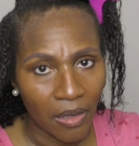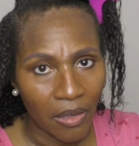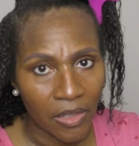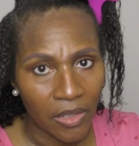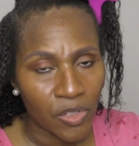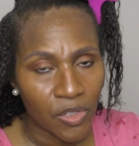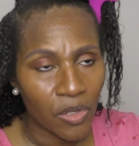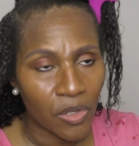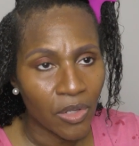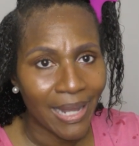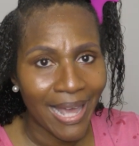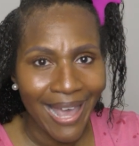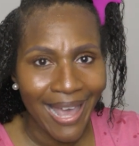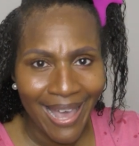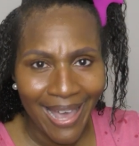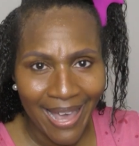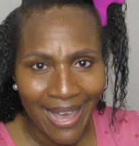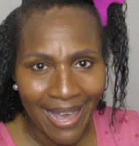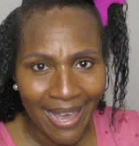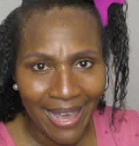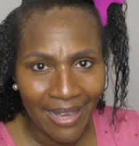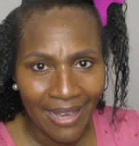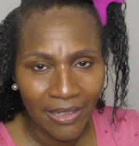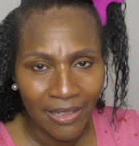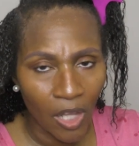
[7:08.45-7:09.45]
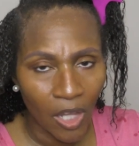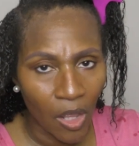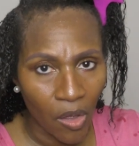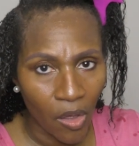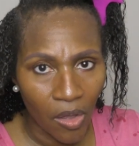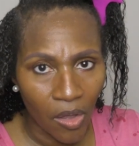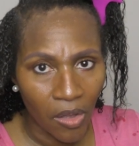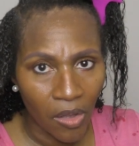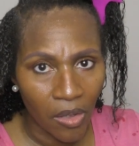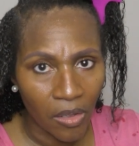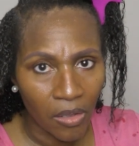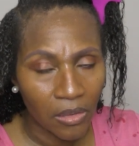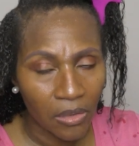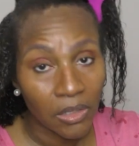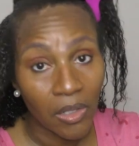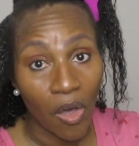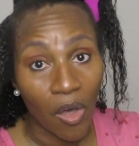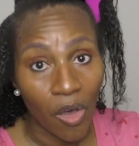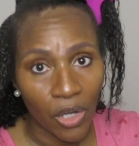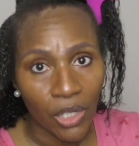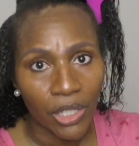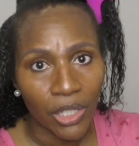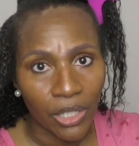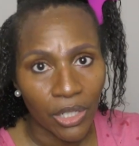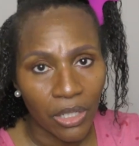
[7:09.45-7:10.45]
It's gonna hang
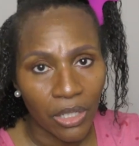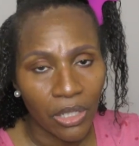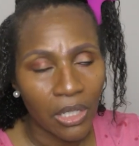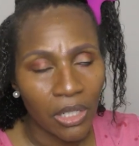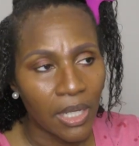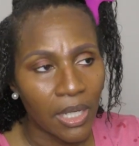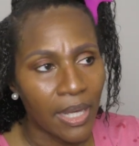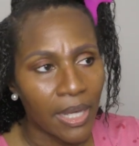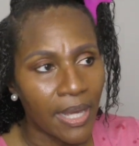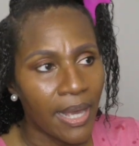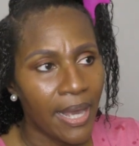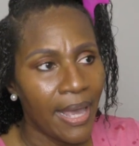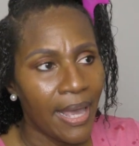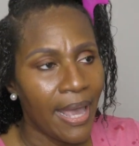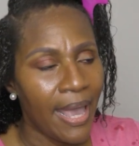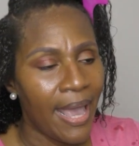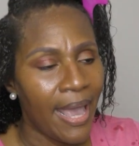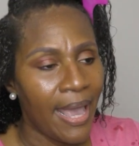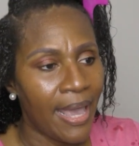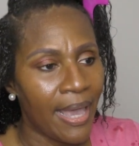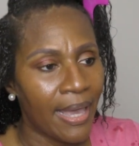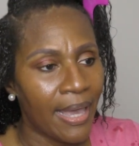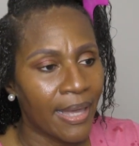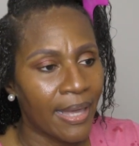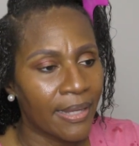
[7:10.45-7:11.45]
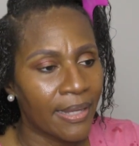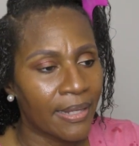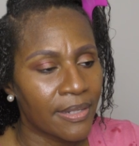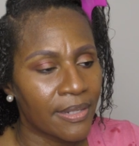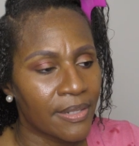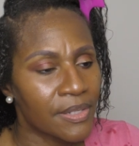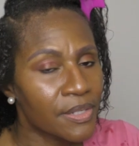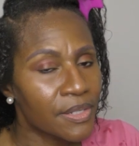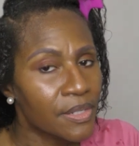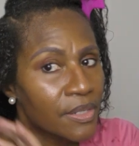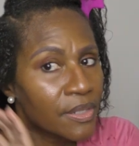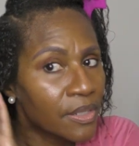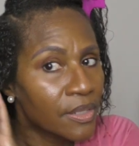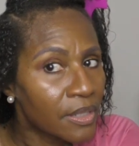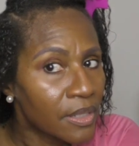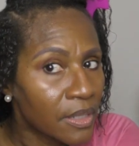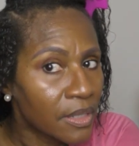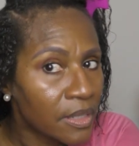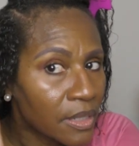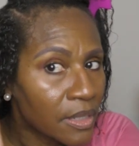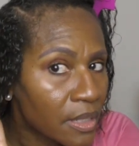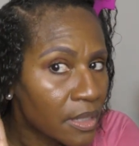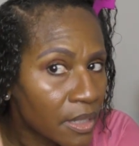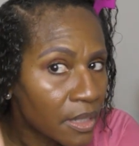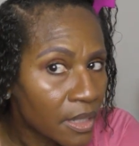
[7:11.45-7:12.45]
longer, and
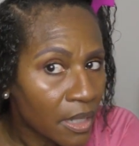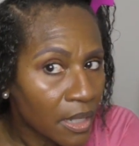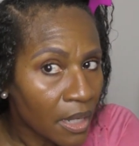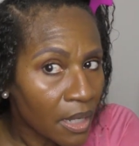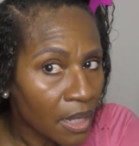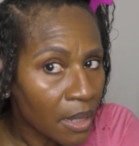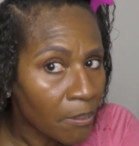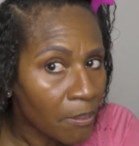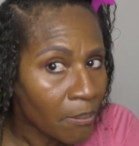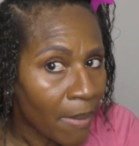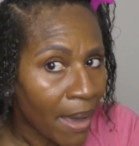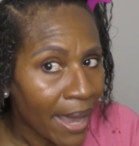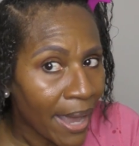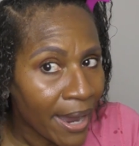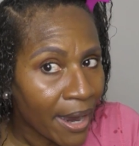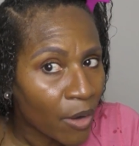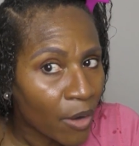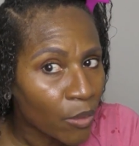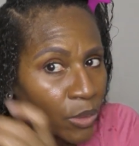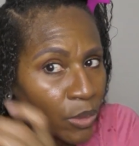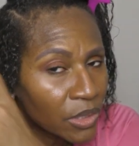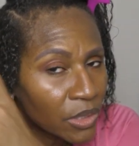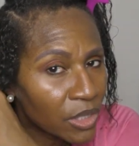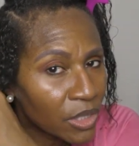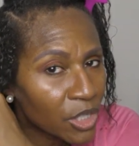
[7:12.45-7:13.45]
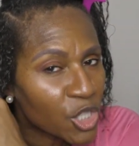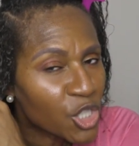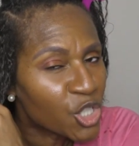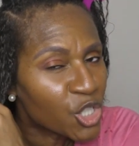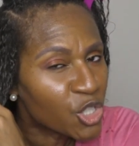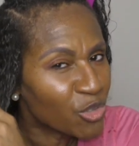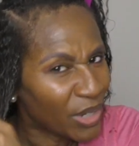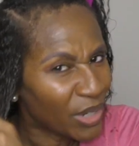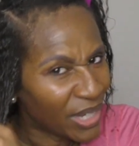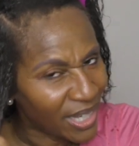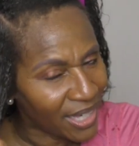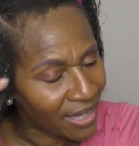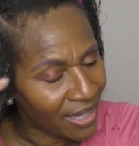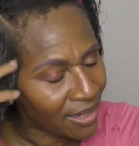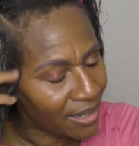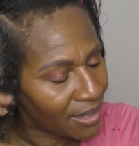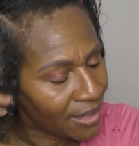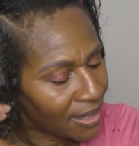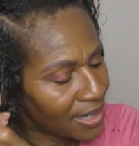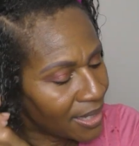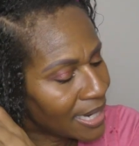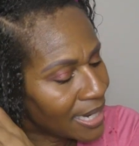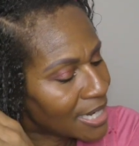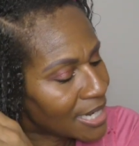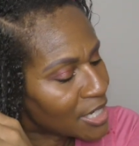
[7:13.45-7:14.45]
my hair will look stringy,
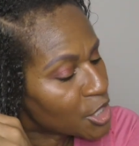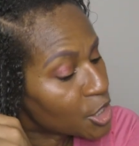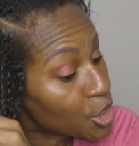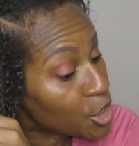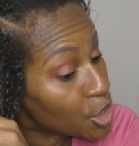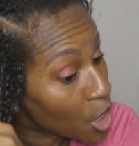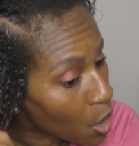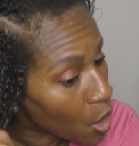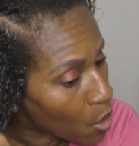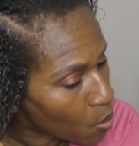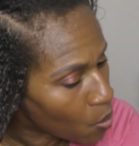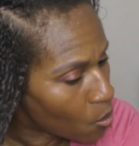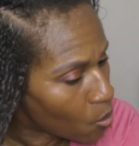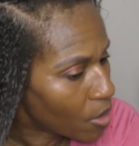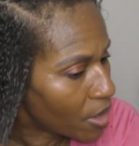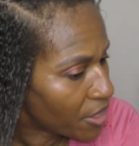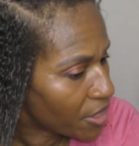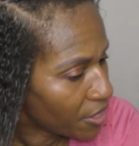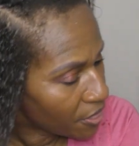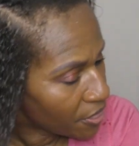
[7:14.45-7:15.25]
and I don't want